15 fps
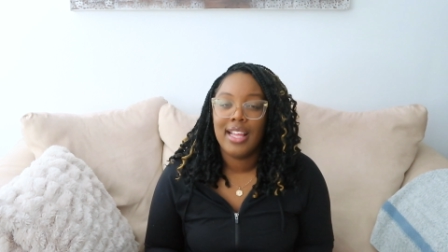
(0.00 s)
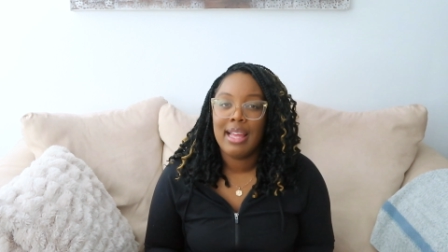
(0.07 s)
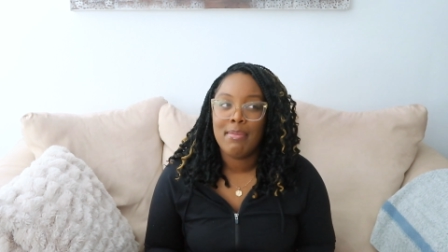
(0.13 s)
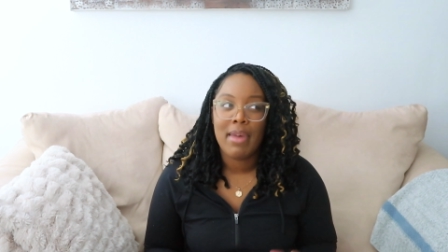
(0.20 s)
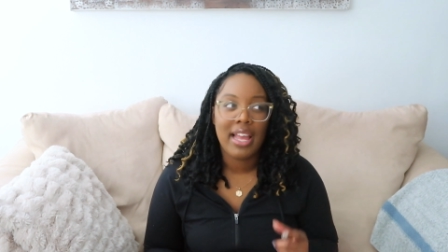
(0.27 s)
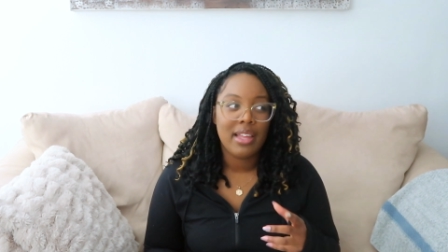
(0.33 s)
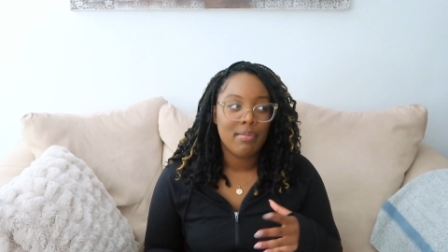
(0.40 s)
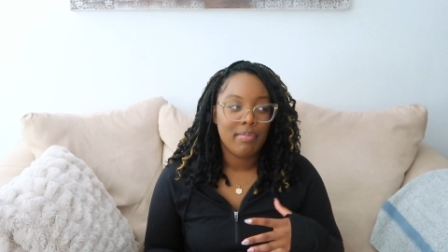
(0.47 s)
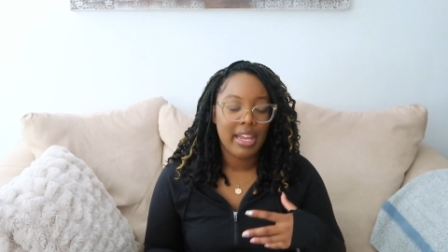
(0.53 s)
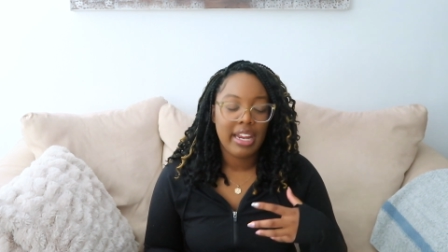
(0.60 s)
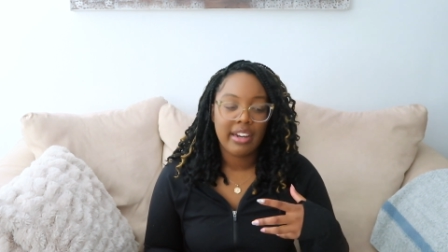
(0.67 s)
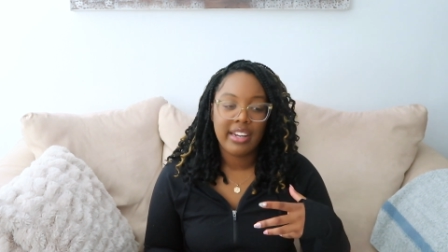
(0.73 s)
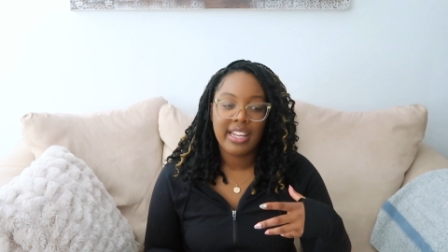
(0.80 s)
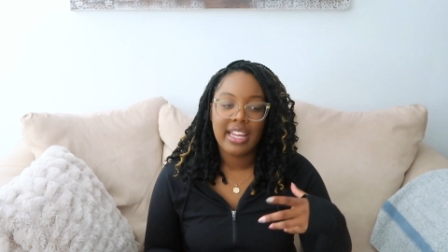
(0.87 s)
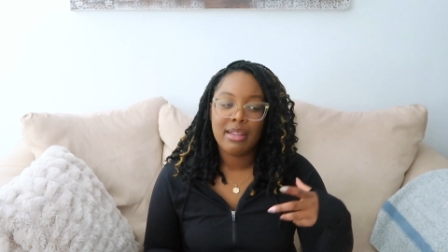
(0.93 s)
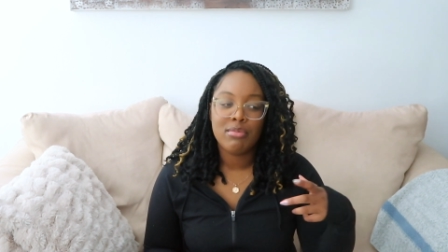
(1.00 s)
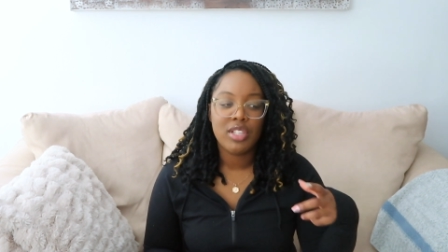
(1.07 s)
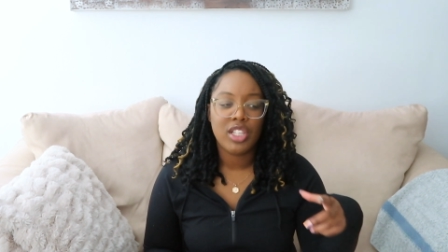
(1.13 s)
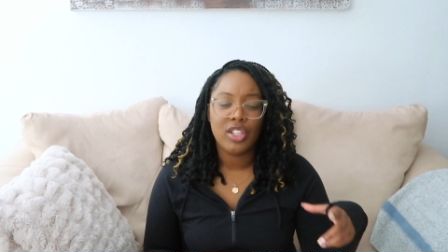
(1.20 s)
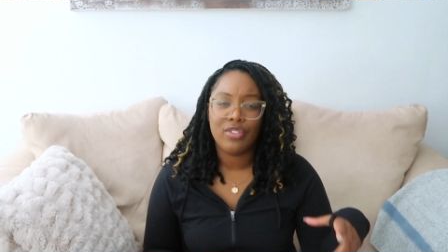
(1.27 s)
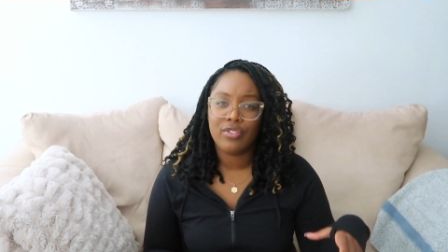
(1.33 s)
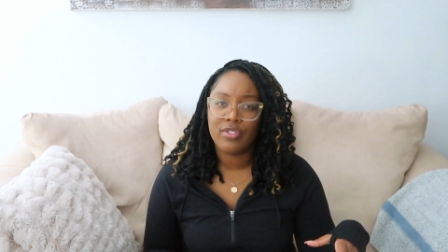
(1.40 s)
Am I comparing him
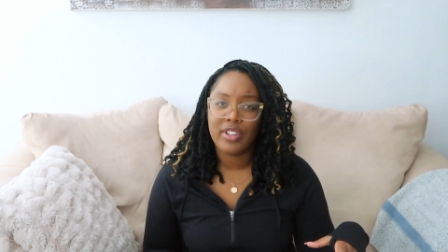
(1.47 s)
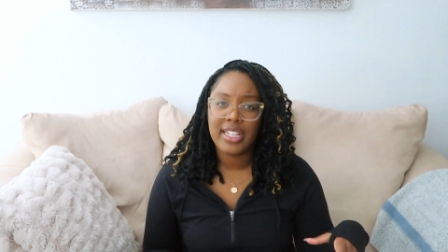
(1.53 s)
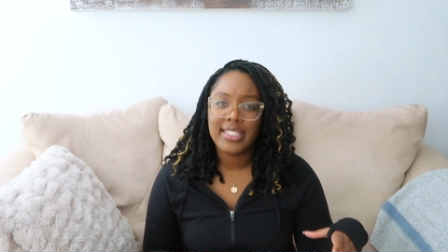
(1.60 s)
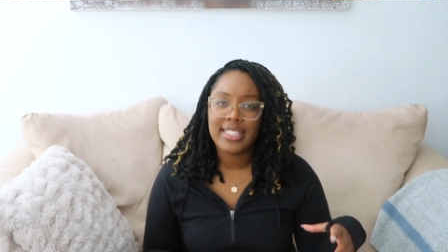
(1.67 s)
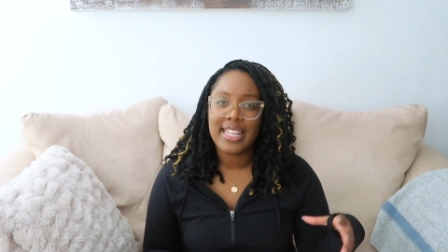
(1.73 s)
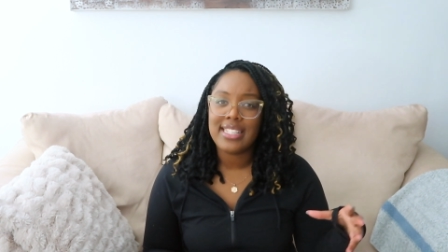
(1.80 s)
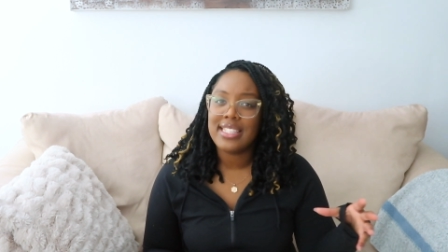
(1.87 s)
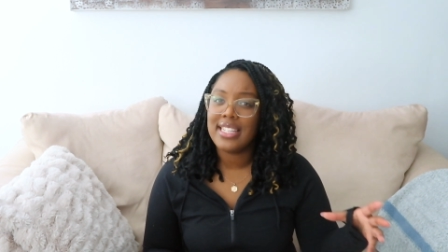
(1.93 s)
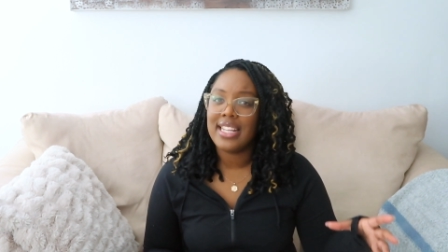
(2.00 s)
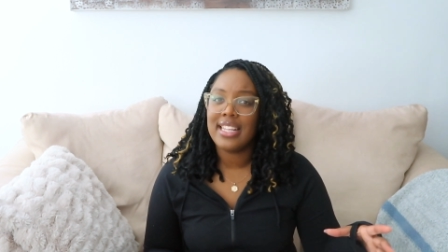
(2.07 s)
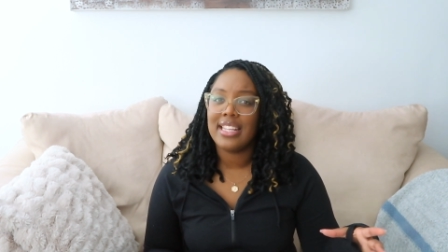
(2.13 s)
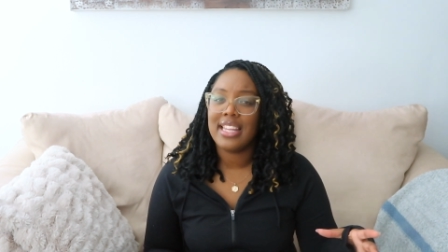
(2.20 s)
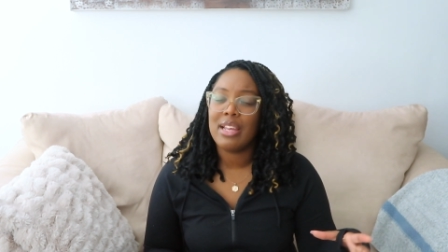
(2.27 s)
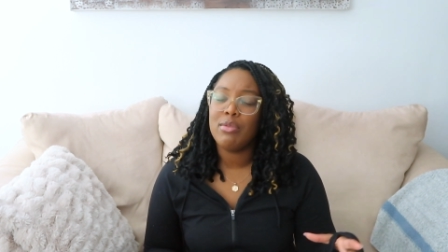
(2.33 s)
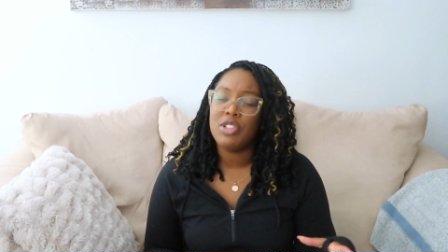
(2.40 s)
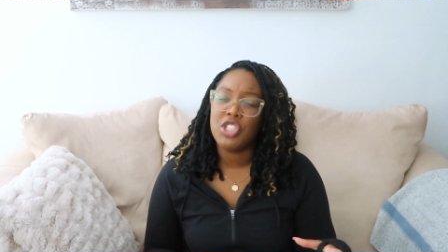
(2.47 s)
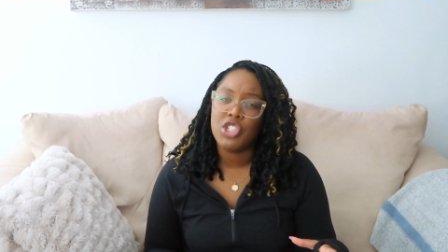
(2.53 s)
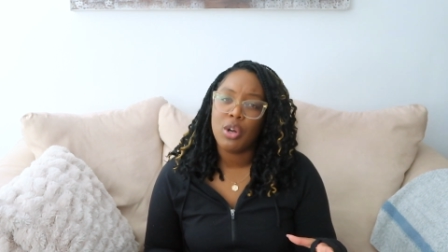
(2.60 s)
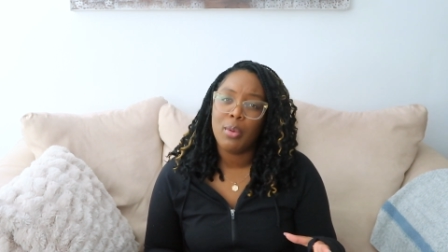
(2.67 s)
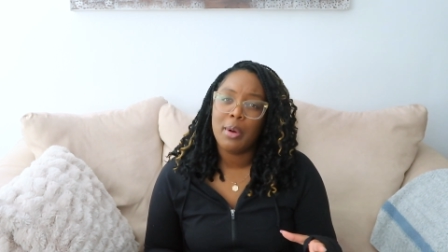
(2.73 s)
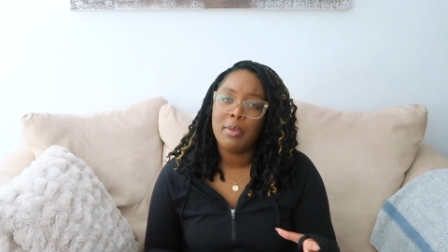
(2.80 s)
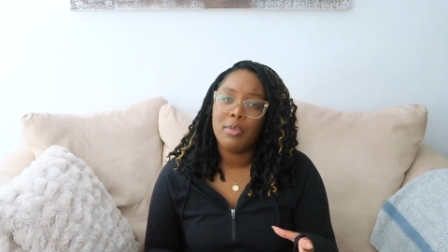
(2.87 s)
to the friend that said that they would
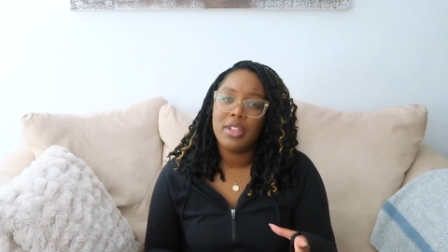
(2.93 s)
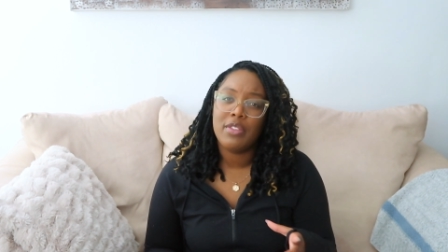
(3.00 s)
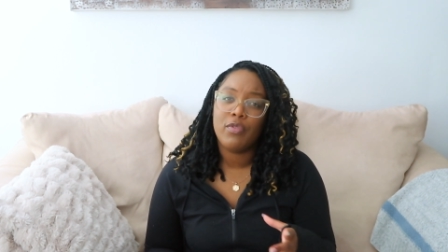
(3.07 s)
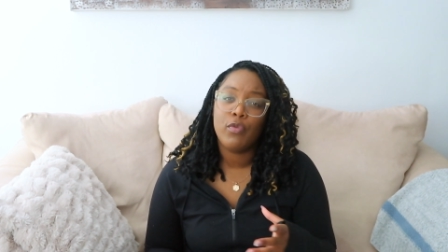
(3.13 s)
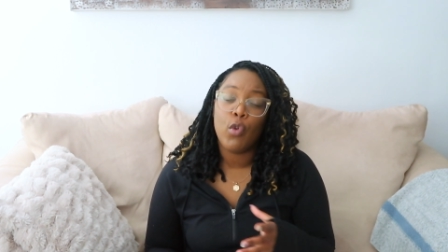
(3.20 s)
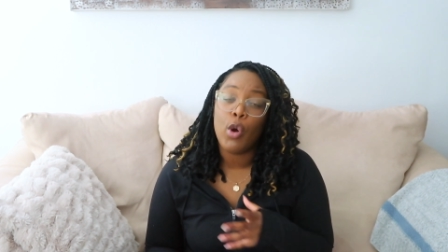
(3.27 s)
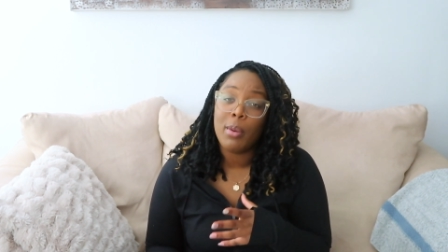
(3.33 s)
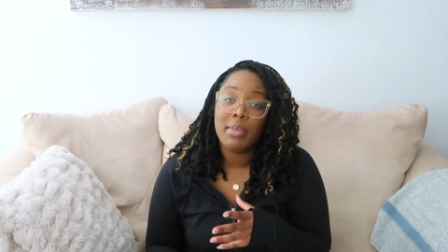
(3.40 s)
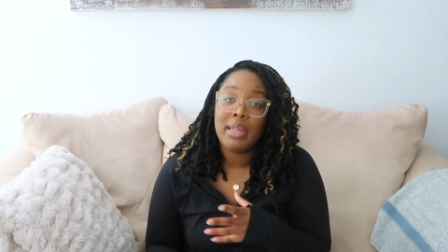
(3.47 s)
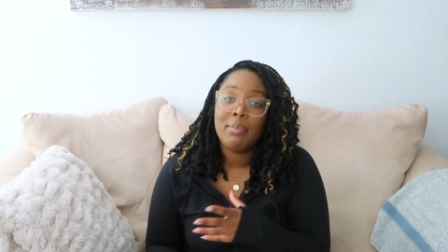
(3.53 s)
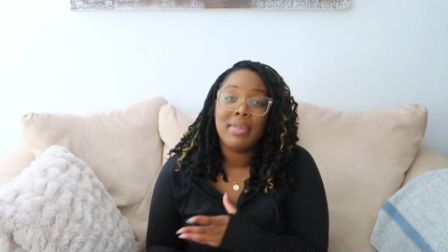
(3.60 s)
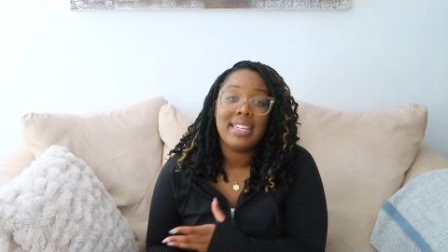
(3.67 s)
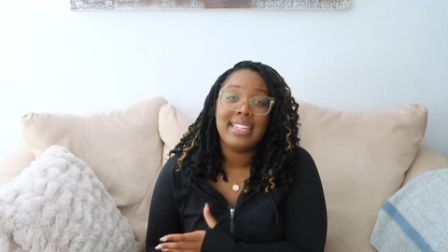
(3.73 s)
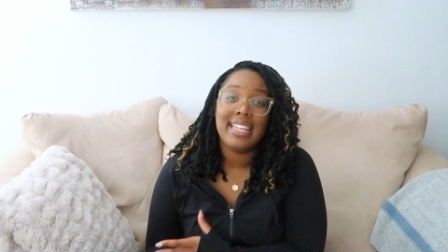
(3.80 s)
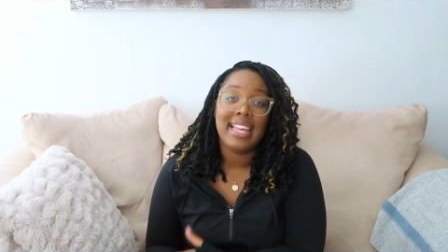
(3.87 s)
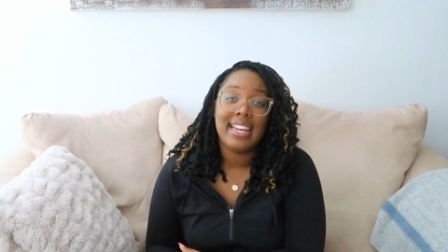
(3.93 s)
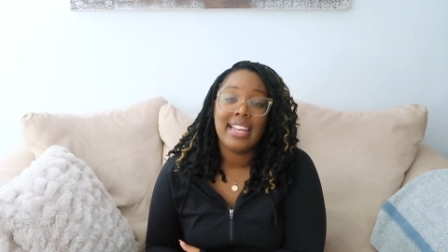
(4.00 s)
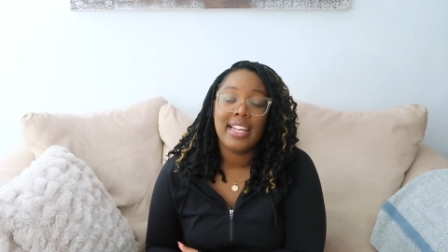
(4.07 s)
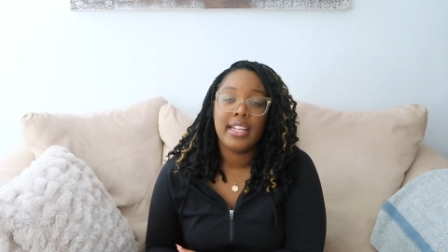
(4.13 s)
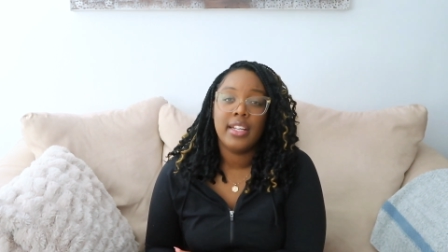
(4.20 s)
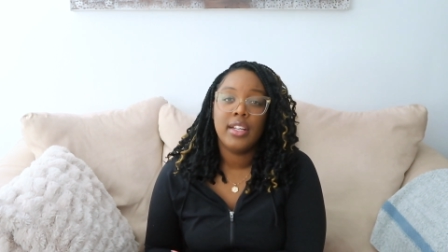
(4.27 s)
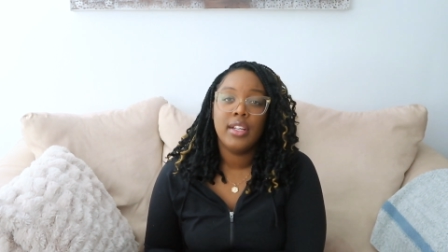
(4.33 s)
show up with for me but
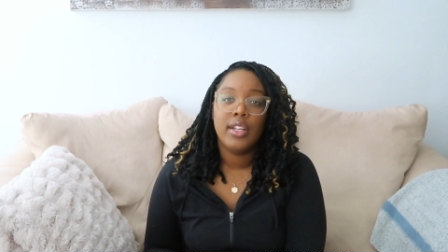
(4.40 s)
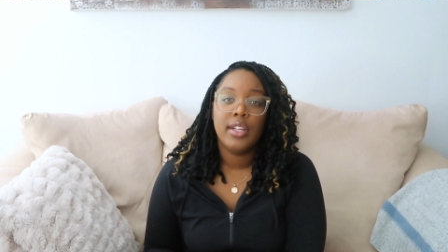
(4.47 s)
didn't?